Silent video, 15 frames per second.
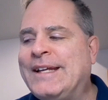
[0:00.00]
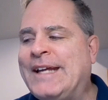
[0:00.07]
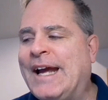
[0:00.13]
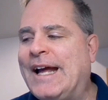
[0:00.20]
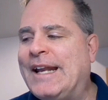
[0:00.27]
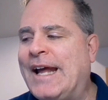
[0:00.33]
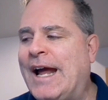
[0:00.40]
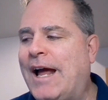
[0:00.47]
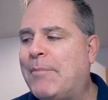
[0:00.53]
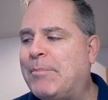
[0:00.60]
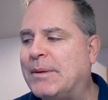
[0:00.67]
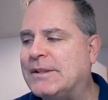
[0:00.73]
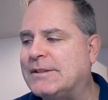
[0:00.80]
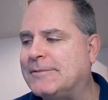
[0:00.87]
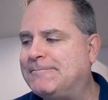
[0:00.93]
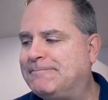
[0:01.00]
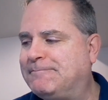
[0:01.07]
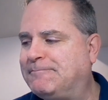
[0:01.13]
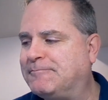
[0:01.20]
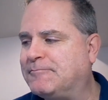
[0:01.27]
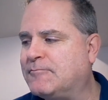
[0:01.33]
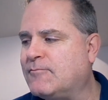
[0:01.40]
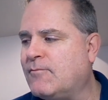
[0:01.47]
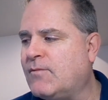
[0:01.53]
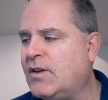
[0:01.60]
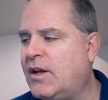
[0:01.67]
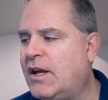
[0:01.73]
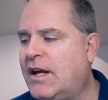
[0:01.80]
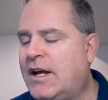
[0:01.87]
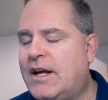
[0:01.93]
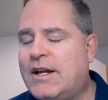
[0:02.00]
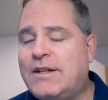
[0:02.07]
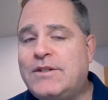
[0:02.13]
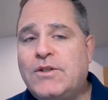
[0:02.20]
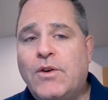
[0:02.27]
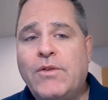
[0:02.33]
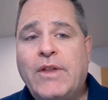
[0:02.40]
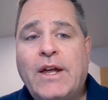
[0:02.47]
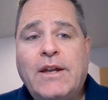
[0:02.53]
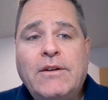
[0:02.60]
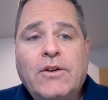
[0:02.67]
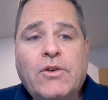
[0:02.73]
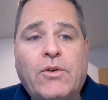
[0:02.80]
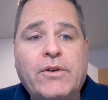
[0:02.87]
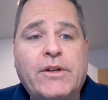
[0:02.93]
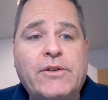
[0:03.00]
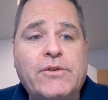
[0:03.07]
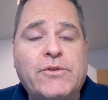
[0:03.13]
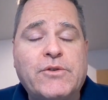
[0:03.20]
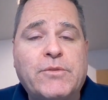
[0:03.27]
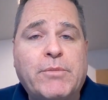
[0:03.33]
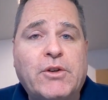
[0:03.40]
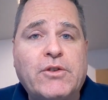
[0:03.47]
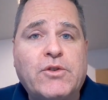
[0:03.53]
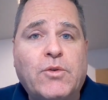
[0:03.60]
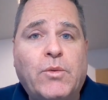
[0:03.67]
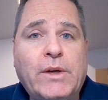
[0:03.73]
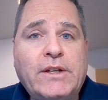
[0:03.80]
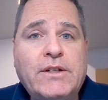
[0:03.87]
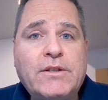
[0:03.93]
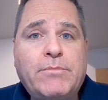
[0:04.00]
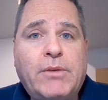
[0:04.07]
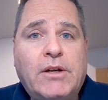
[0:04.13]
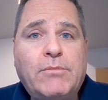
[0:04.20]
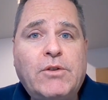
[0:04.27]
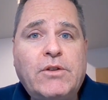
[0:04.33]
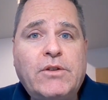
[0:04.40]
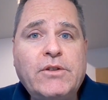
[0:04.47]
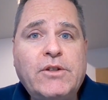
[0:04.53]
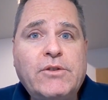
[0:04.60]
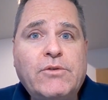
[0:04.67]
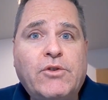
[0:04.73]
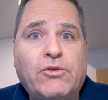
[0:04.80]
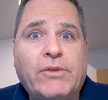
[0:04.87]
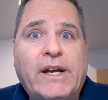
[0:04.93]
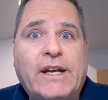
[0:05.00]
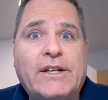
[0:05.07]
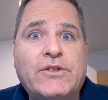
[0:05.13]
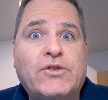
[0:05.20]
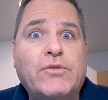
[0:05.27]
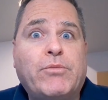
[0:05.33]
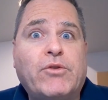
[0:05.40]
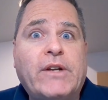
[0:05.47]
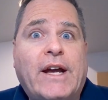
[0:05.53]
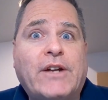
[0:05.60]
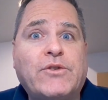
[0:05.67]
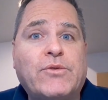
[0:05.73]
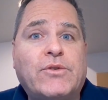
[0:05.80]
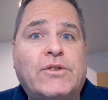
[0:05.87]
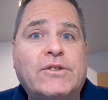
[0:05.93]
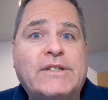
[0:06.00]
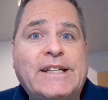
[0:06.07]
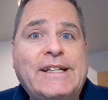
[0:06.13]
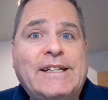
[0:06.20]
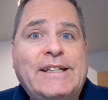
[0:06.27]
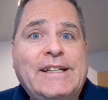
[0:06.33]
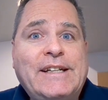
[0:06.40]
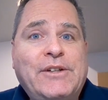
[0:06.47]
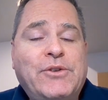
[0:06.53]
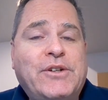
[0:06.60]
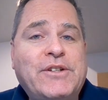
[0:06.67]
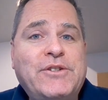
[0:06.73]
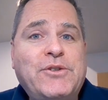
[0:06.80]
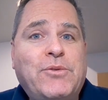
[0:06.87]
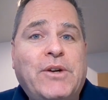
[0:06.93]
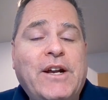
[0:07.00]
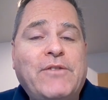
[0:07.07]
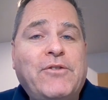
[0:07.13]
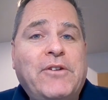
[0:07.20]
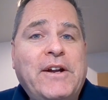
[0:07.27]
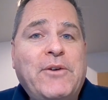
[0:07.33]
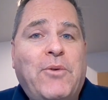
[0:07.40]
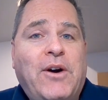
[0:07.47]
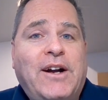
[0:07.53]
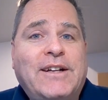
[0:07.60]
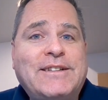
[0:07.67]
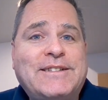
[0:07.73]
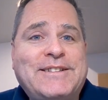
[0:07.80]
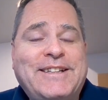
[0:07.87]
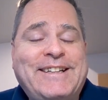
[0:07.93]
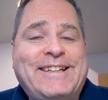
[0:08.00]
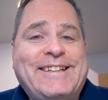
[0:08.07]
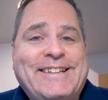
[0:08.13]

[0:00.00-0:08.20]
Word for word: Can't happen. And so then, according to your spiritual witness bubble, you create a supernatural deity who can do whatever he wants.